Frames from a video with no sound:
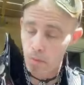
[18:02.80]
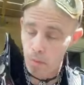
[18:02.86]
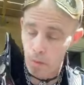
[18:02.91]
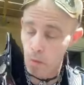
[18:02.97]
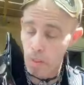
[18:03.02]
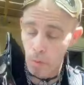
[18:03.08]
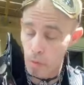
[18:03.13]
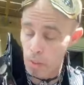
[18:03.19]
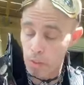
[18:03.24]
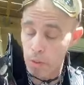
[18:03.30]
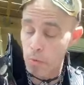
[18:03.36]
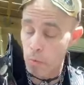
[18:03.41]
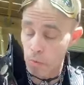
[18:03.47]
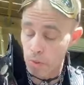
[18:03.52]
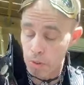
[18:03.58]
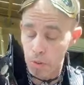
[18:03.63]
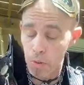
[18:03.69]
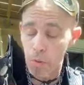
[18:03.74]
doing what you
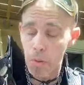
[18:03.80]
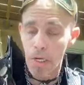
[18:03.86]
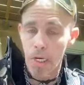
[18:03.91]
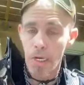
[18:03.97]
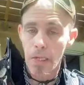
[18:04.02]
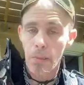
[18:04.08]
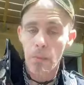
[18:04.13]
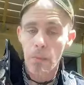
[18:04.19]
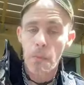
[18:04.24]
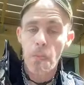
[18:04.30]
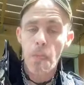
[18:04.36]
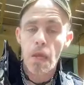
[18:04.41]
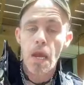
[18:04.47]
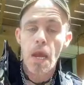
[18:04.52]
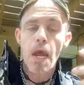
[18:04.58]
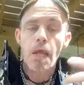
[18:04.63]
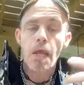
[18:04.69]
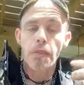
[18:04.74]
were doing,
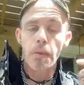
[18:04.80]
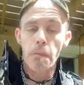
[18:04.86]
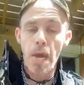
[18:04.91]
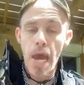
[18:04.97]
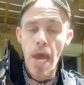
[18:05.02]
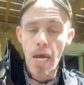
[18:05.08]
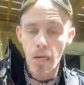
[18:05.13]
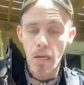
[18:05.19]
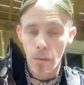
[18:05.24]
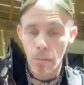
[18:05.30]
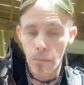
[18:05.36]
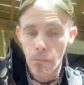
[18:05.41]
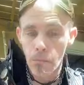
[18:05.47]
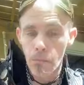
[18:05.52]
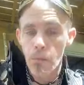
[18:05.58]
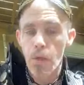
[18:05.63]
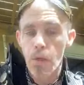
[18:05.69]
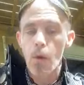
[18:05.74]
the
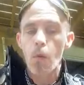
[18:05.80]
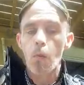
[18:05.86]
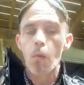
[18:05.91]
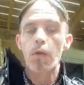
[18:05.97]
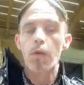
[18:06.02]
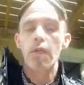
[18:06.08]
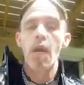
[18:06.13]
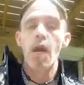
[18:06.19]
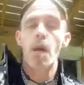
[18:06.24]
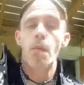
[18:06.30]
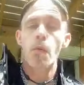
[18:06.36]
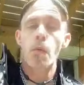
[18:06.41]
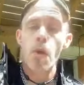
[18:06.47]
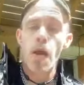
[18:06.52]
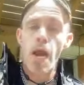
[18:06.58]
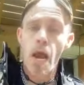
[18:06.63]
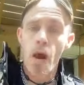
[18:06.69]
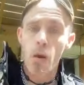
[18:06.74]
madam would come
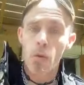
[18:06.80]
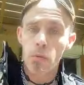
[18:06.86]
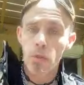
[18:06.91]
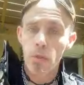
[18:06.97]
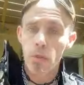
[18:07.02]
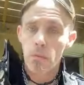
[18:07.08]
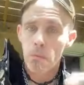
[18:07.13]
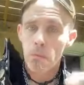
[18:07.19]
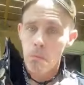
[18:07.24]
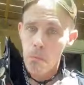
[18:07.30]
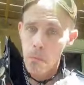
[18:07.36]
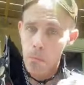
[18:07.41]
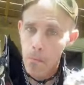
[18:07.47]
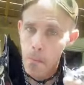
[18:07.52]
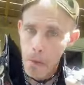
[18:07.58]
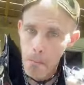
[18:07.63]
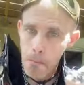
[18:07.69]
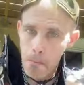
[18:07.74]
around
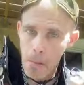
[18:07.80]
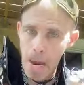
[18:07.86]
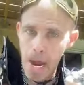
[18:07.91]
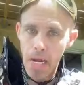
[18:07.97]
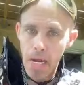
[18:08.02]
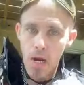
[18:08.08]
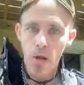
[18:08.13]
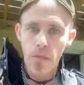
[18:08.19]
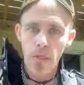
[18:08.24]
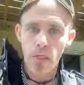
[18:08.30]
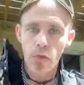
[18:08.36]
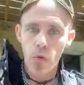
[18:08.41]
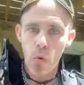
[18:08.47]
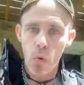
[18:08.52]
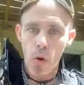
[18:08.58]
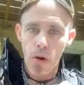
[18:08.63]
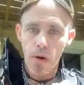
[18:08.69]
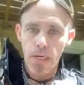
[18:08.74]
bang on the
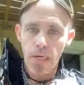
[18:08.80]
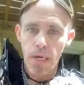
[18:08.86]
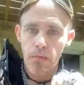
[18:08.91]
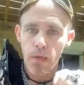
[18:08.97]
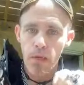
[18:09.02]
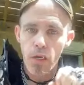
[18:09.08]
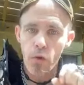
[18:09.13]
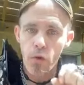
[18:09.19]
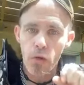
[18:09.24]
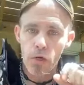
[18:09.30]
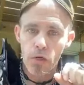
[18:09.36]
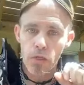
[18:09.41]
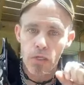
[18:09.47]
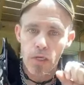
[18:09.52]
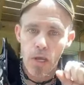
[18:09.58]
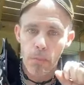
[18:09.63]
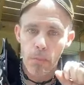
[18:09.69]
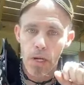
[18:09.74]
door giving you your
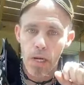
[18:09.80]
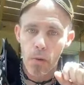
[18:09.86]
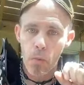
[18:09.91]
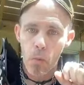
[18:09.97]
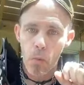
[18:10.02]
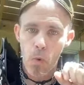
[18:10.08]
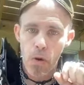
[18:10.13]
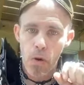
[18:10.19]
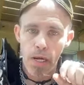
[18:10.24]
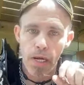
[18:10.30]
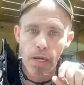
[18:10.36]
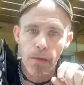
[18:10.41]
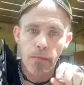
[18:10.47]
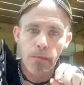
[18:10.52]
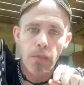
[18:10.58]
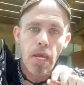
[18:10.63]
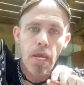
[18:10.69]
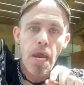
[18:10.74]
10 minute
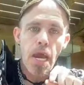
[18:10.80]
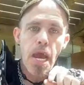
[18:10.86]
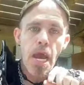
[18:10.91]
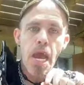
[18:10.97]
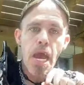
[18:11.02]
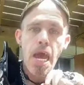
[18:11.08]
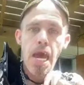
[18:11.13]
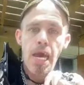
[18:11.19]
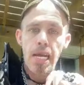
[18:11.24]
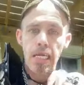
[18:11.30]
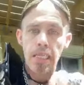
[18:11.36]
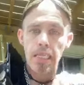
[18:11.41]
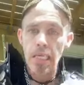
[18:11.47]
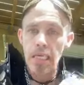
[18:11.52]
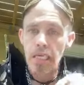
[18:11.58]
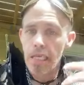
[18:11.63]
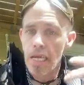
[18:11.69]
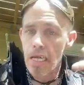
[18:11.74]
warning. And at
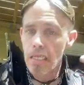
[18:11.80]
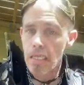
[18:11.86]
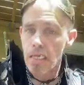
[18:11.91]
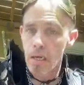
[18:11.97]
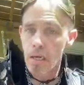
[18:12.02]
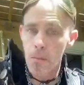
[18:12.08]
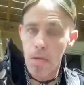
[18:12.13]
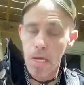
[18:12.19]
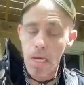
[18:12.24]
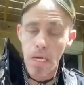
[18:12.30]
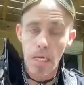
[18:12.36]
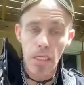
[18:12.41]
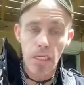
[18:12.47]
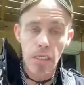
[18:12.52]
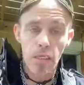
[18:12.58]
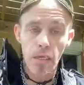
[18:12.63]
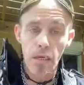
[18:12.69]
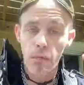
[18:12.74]
the end of that 10
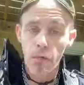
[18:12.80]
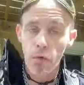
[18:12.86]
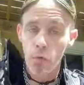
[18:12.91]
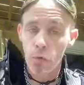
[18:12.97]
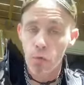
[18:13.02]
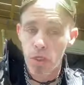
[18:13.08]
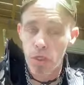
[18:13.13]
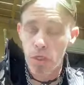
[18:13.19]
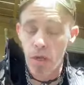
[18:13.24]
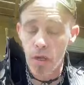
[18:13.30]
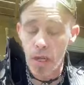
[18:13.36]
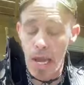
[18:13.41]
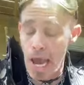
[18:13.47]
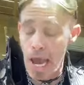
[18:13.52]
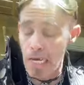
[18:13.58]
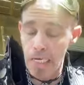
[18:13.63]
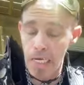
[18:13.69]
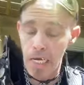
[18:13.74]
minutes, if you still
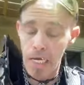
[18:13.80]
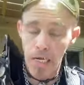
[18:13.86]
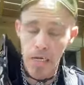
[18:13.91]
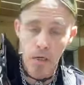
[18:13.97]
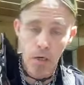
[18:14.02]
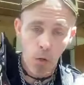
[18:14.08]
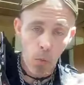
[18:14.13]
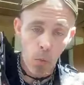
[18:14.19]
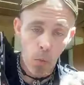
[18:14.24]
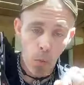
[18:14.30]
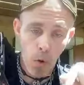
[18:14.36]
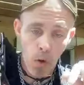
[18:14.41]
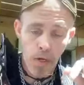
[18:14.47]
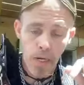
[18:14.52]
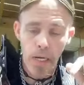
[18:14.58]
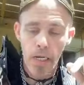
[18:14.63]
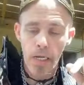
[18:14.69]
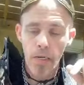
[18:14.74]
hadn't heeded her
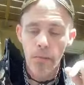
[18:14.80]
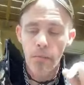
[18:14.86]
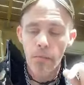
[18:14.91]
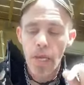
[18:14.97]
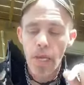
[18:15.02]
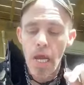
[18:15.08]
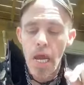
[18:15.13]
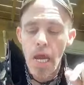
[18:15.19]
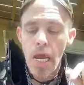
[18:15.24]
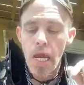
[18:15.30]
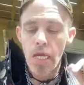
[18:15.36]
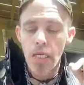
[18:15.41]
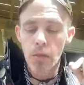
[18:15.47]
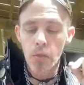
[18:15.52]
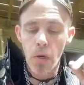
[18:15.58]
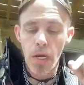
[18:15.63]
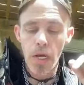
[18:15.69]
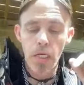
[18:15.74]
warning,
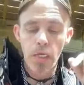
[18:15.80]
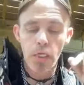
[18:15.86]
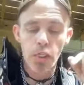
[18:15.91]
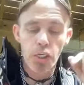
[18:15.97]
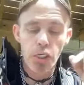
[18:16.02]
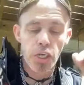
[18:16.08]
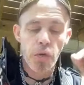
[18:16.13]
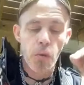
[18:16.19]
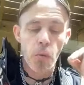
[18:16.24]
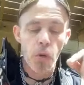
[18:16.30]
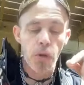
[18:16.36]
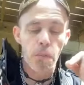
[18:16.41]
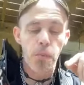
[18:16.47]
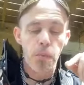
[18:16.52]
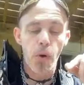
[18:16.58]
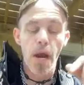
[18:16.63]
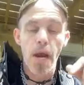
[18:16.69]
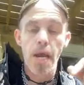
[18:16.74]
is when she
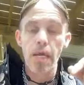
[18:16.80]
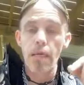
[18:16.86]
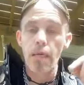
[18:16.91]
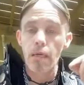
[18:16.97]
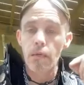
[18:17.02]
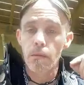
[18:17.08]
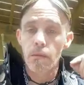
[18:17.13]
would break